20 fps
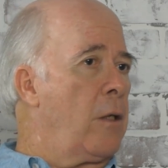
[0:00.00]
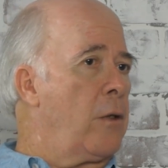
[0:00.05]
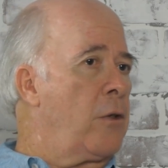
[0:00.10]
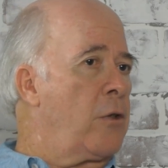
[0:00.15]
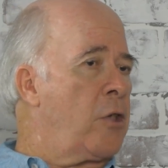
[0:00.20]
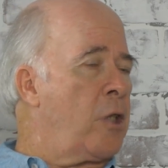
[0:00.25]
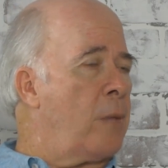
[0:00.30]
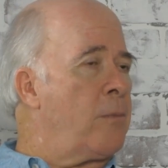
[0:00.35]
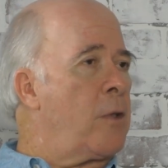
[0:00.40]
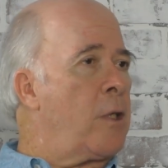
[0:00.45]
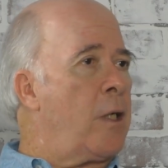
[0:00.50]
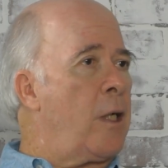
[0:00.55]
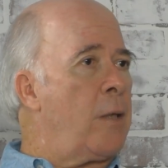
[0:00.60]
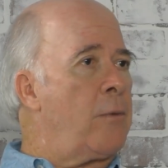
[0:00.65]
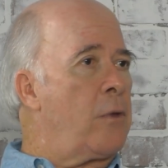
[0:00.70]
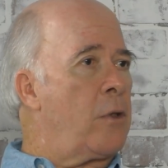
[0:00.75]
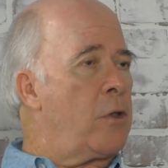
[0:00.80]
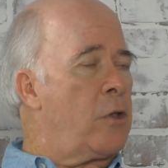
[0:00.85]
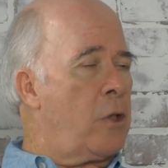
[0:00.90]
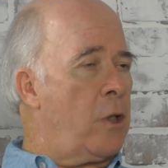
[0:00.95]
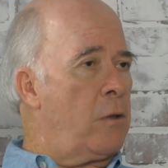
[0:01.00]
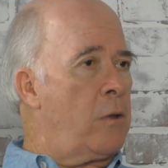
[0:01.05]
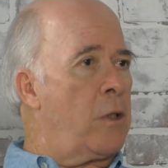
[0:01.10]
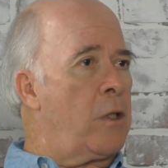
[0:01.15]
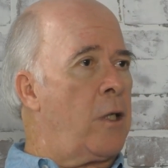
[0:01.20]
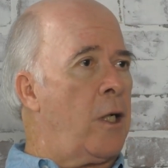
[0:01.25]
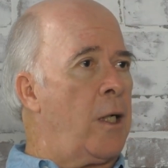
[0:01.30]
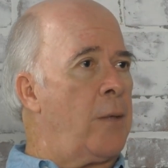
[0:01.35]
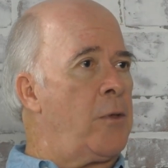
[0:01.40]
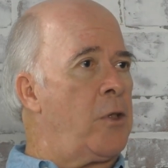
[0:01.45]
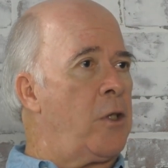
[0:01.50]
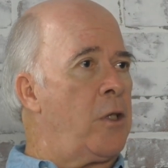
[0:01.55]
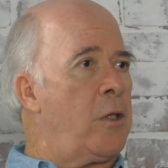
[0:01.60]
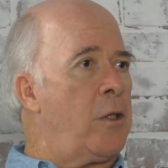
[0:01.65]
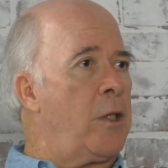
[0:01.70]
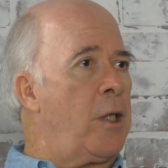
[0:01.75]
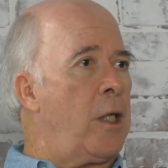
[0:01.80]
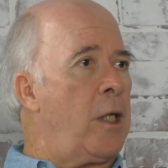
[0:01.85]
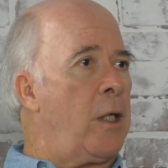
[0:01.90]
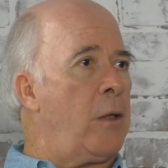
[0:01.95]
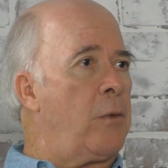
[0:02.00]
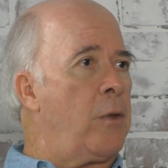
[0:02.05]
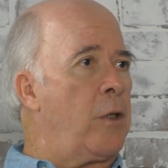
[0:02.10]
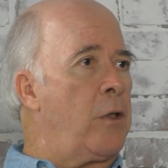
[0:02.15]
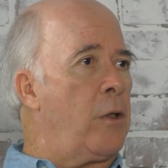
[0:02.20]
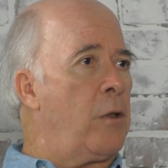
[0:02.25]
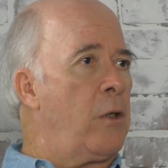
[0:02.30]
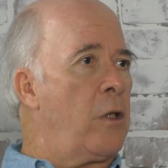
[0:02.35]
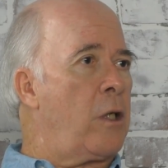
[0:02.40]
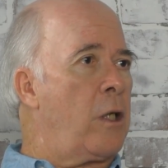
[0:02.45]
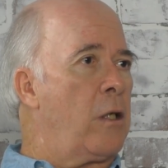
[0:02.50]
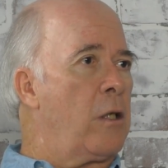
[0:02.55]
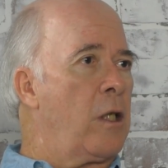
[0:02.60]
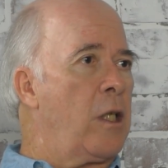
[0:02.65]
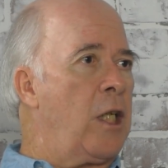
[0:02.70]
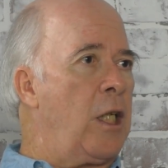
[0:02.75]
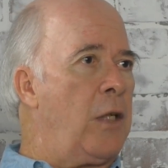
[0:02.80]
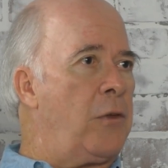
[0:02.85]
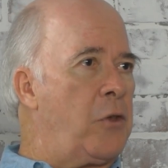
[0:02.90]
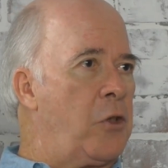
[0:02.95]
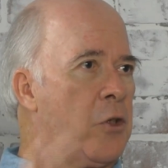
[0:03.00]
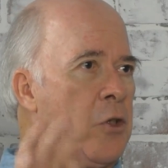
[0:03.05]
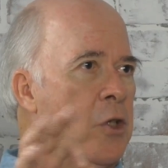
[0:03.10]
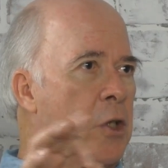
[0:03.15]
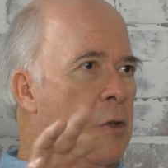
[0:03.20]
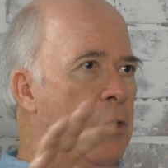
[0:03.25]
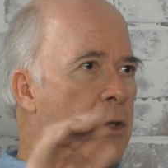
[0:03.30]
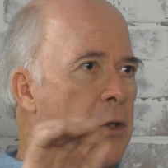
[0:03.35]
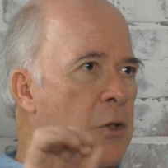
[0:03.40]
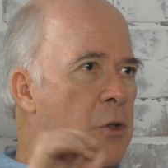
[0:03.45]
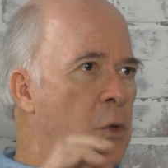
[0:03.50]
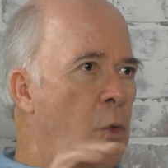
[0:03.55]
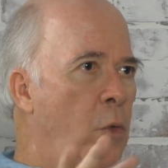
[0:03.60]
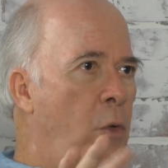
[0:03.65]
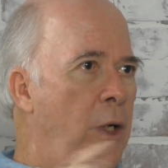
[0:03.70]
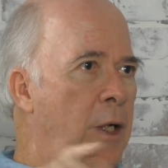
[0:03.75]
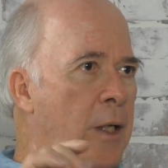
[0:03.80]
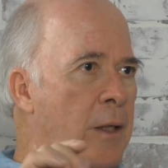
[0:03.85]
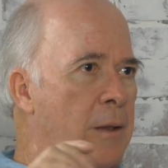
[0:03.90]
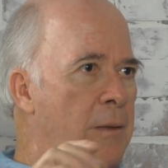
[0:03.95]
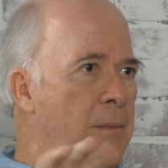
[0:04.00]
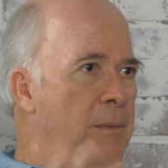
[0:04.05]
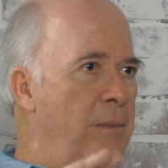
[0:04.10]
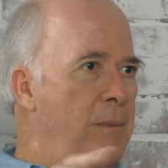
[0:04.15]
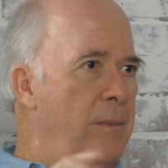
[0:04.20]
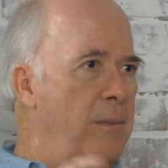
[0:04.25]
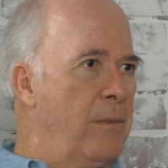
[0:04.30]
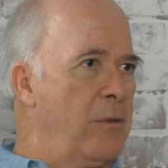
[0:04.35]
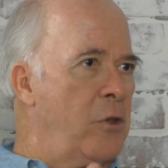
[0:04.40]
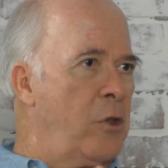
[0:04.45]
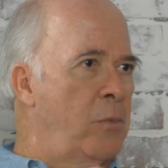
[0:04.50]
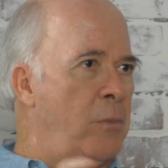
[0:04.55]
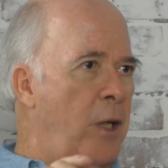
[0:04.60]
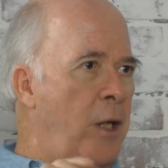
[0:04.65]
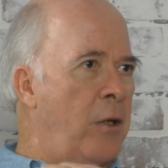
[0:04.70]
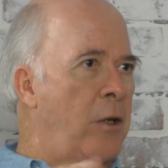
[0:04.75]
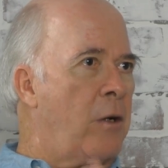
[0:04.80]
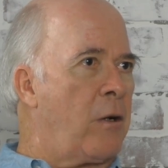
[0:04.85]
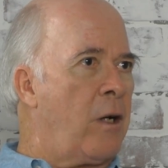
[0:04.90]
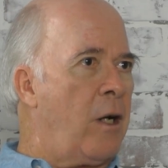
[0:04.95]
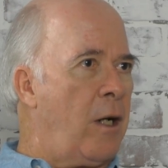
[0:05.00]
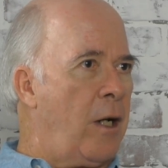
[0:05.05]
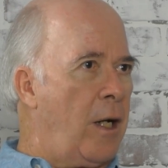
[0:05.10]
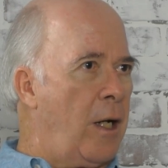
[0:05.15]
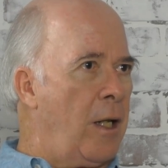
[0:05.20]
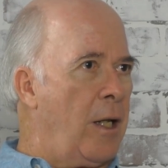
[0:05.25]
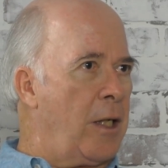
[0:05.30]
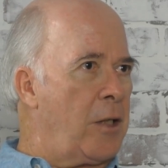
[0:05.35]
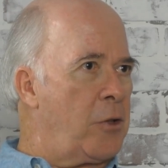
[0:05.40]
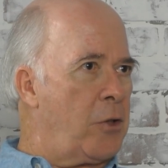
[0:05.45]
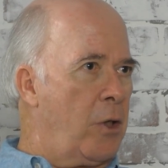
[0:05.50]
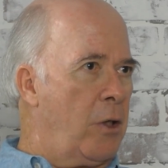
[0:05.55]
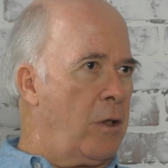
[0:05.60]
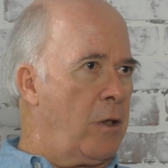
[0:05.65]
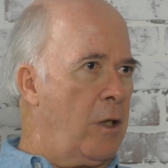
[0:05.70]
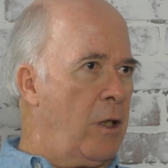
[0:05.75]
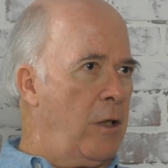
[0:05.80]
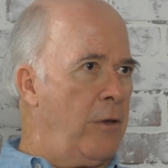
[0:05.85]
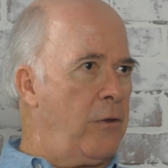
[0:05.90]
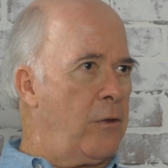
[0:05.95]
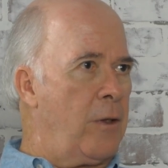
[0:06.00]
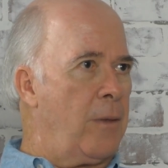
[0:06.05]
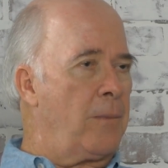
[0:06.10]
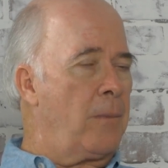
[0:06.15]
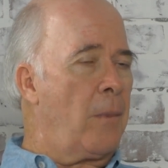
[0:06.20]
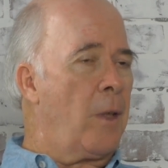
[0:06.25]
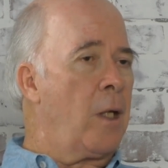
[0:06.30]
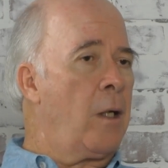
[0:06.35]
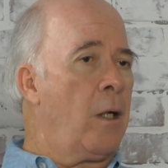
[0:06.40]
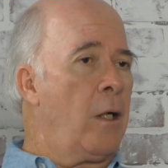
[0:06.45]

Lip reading: Sometimes, certain times of the day when you look at leaves, you see all this white specular highlights all over them.